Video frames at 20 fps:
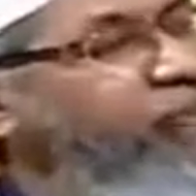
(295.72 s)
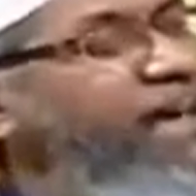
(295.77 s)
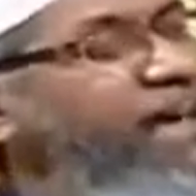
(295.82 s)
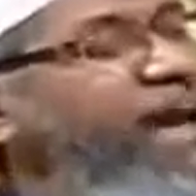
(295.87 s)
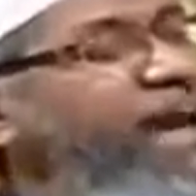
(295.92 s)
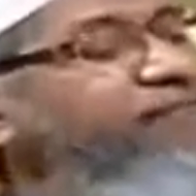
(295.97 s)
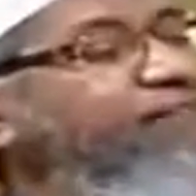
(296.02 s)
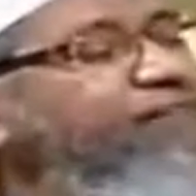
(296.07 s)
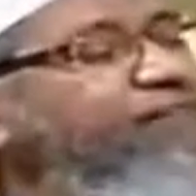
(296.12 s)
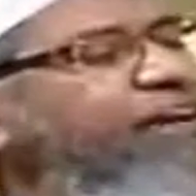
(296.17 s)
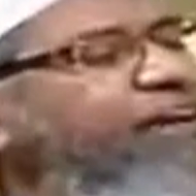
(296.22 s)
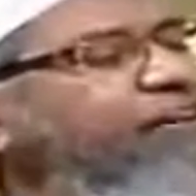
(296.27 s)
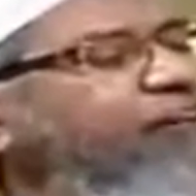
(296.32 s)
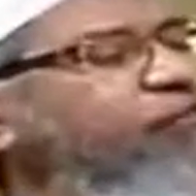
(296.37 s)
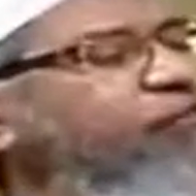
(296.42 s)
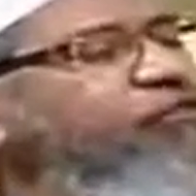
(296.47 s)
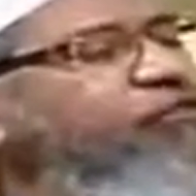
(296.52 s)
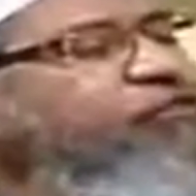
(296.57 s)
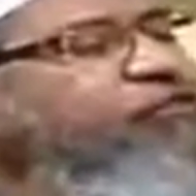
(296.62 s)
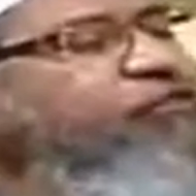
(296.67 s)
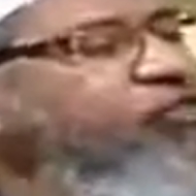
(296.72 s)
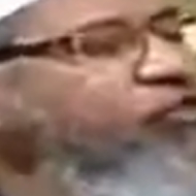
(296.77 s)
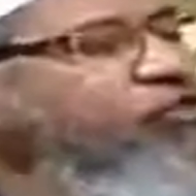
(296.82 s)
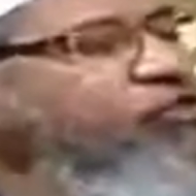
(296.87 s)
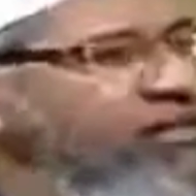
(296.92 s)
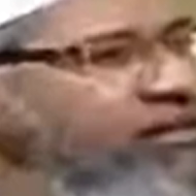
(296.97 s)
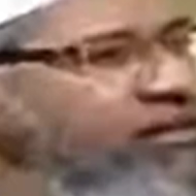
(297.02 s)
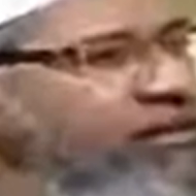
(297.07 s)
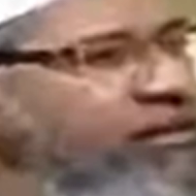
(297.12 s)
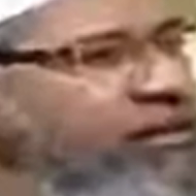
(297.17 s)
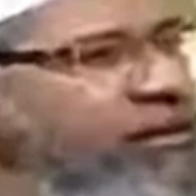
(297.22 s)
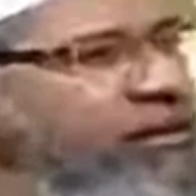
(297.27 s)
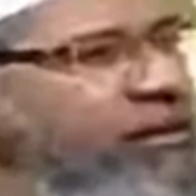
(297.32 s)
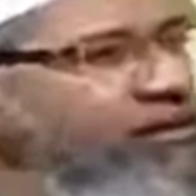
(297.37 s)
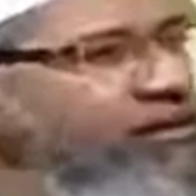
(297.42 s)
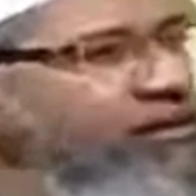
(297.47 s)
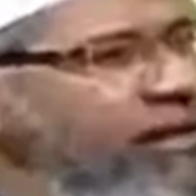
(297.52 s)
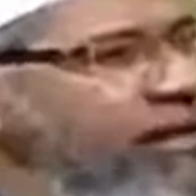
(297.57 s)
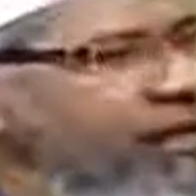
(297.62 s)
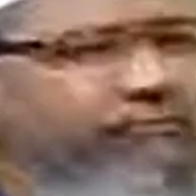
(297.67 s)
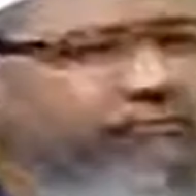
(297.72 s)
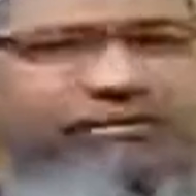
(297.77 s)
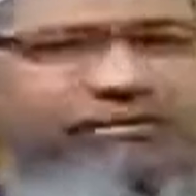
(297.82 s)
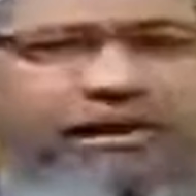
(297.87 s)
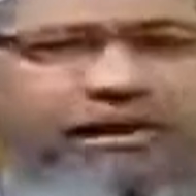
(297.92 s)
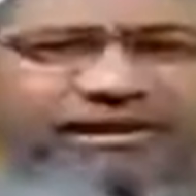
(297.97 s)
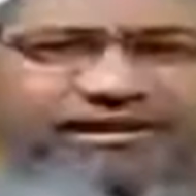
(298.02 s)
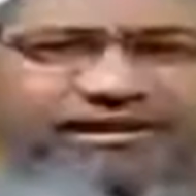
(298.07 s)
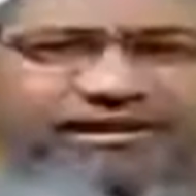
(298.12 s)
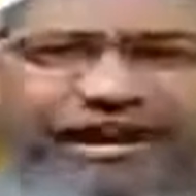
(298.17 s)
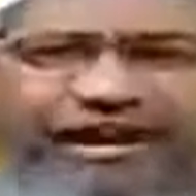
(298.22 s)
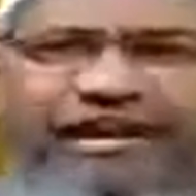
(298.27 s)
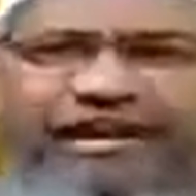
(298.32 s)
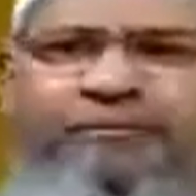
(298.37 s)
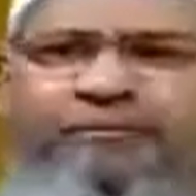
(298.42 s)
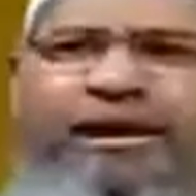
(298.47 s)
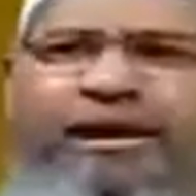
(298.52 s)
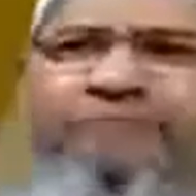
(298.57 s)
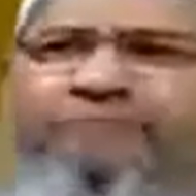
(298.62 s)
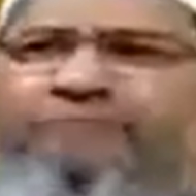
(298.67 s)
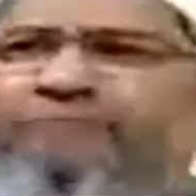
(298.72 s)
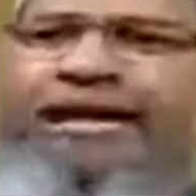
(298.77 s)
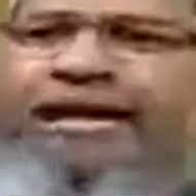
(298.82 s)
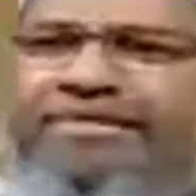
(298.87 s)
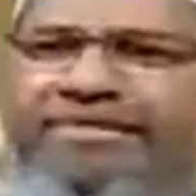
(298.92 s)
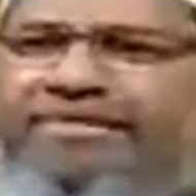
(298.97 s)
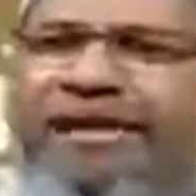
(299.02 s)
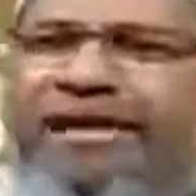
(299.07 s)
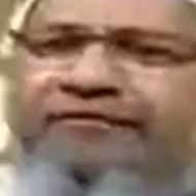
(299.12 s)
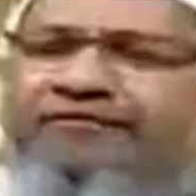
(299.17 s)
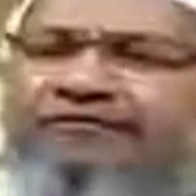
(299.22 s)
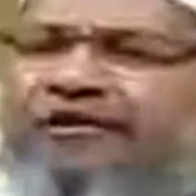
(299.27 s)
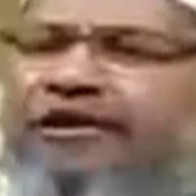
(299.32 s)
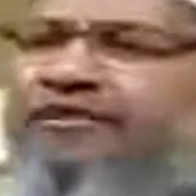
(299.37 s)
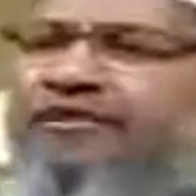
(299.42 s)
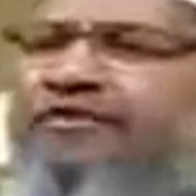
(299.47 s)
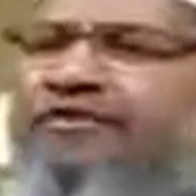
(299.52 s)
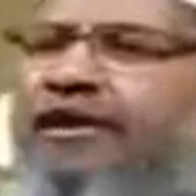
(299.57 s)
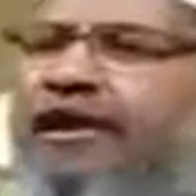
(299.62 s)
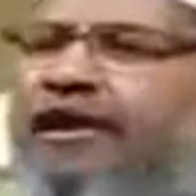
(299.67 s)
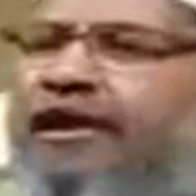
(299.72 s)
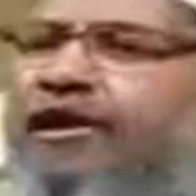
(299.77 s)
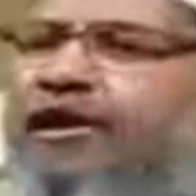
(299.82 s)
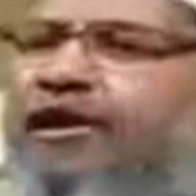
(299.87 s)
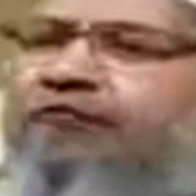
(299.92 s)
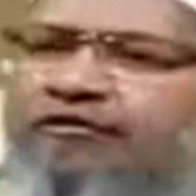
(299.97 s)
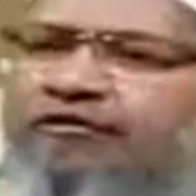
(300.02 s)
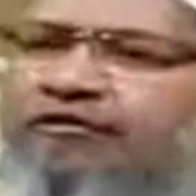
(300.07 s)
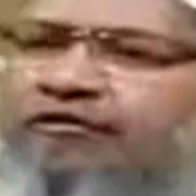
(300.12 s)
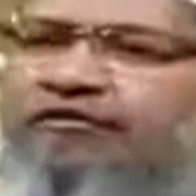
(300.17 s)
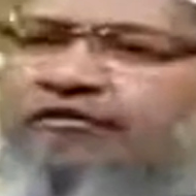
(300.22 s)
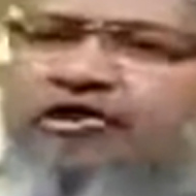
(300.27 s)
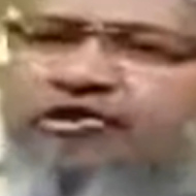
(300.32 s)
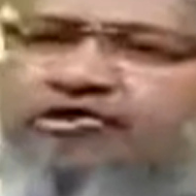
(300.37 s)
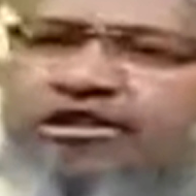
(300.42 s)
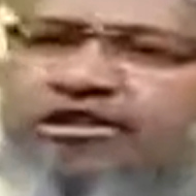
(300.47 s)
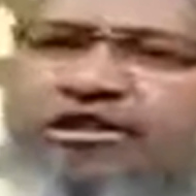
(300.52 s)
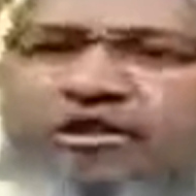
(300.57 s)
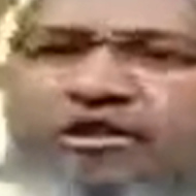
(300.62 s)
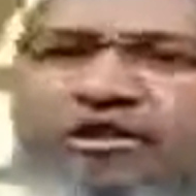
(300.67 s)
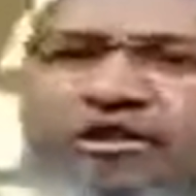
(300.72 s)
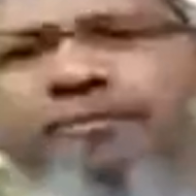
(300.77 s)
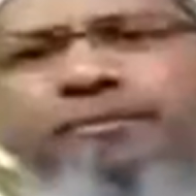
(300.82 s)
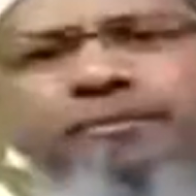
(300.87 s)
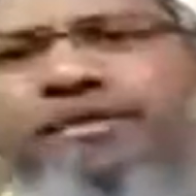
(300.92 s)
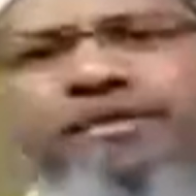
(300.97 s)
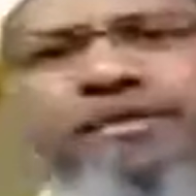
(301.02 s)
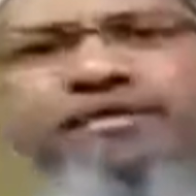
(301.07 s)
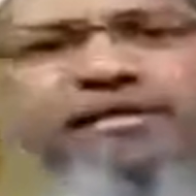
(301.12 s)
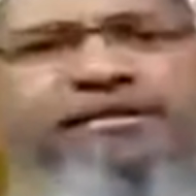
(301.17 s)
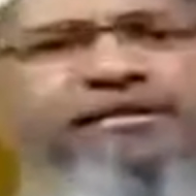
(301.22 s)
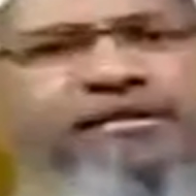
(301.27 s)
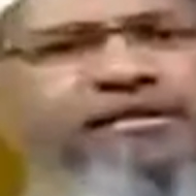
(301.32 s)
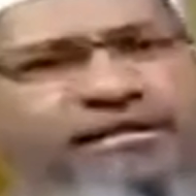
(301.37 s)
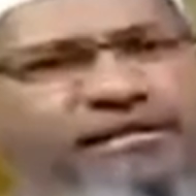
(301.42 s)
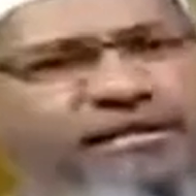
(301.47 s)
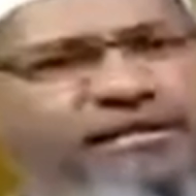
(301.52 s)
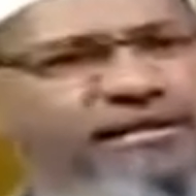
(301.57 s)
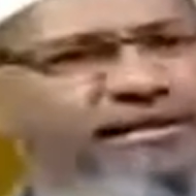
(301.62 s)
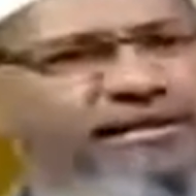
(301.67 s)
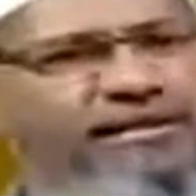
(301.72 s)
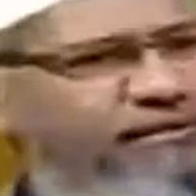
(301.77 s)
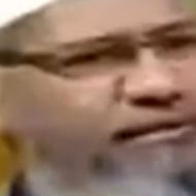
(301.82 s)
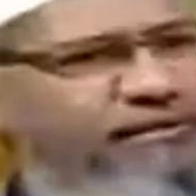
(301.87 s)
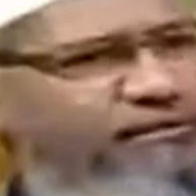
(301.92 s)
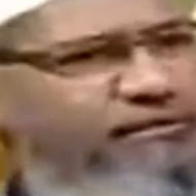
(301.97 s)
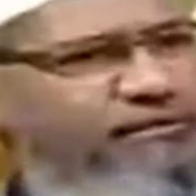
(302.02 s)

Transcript: be a fact of evolution. The statement by itself theory of evolution means it's a theory.